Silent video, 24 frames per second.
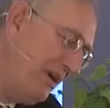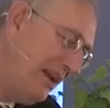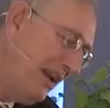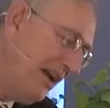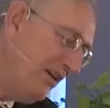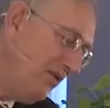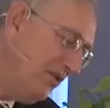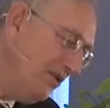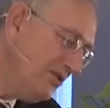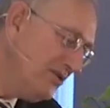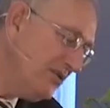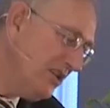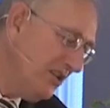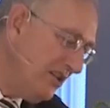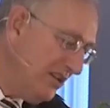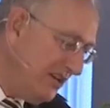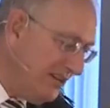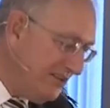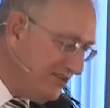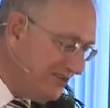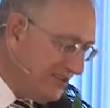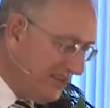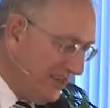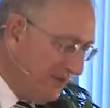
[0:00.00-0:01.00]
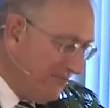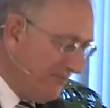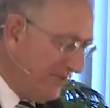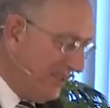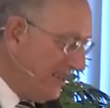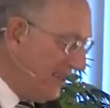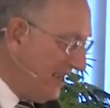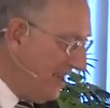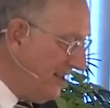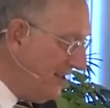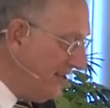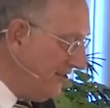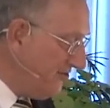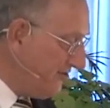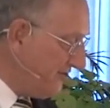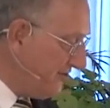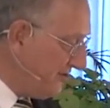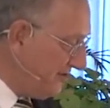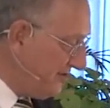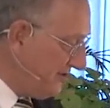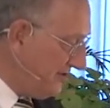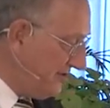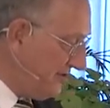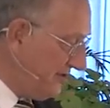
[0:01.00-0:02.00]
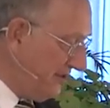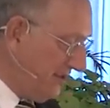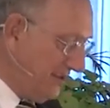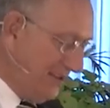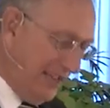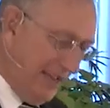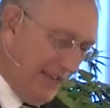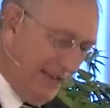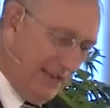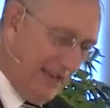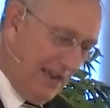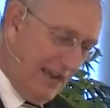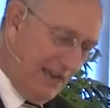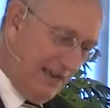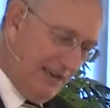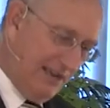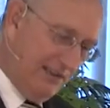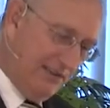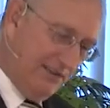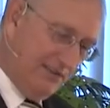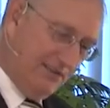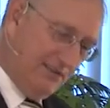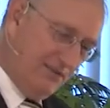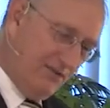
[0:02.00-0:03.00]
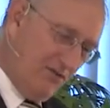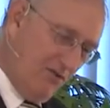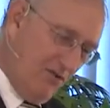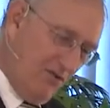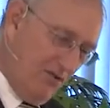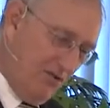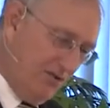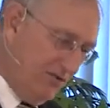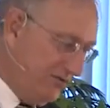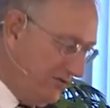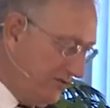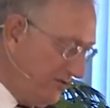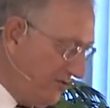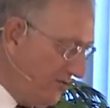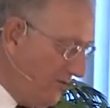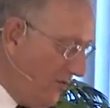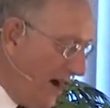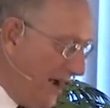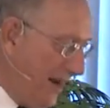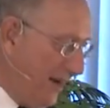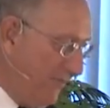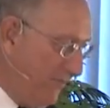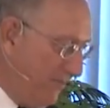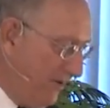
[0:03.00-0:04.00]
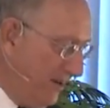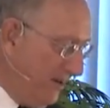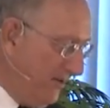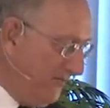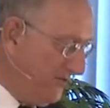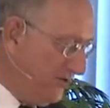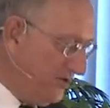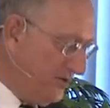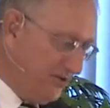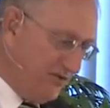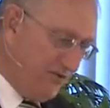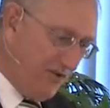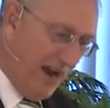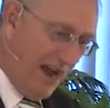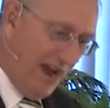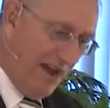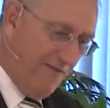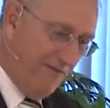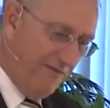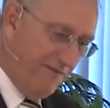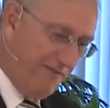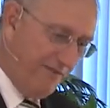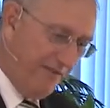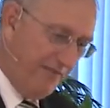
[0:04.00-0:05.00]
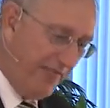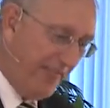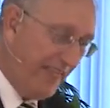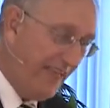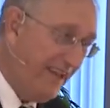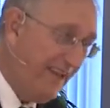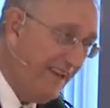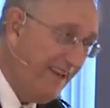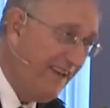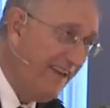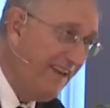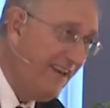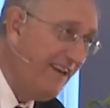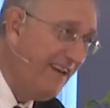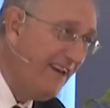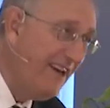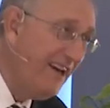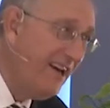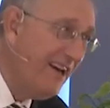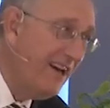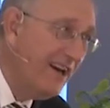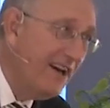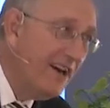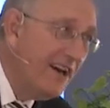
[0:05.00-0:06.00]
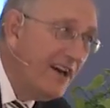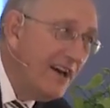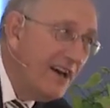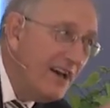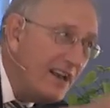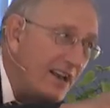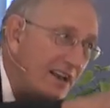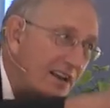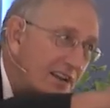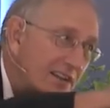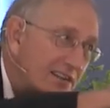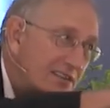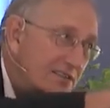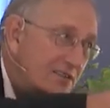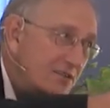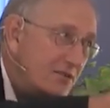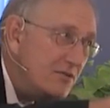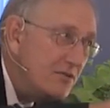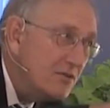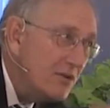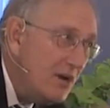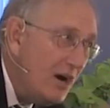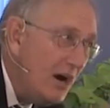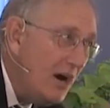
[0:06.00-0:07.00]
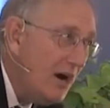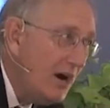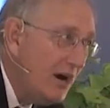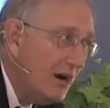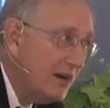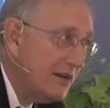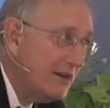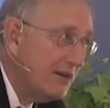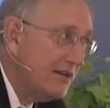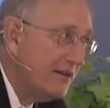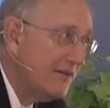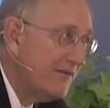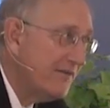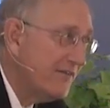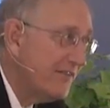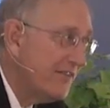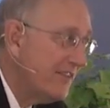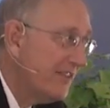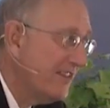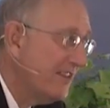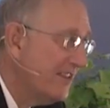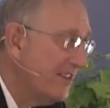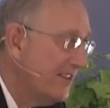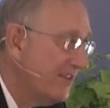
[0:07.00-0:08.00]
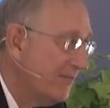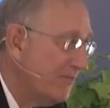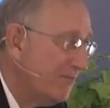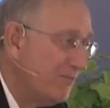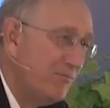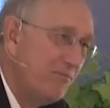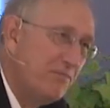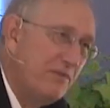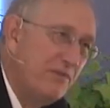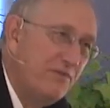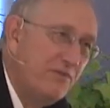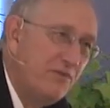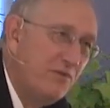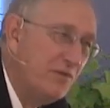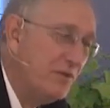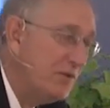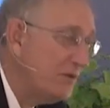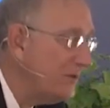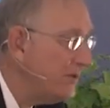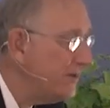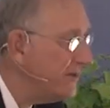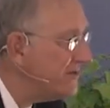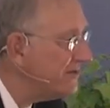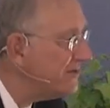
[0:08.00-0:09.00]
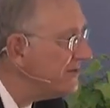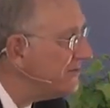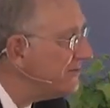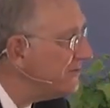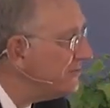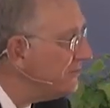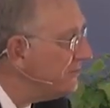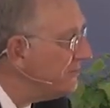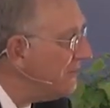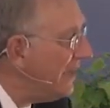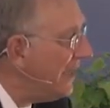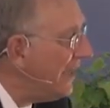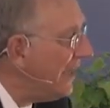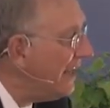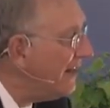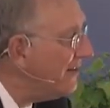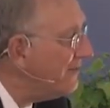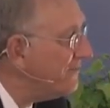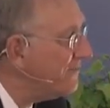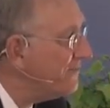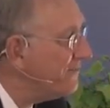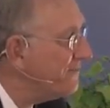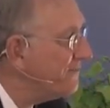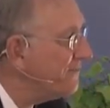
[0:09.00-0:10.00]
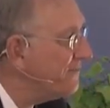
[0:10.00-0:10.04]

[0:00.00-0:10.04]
But I also learned something else that has caused quite a bit of strife. Listen to God before you listen to man.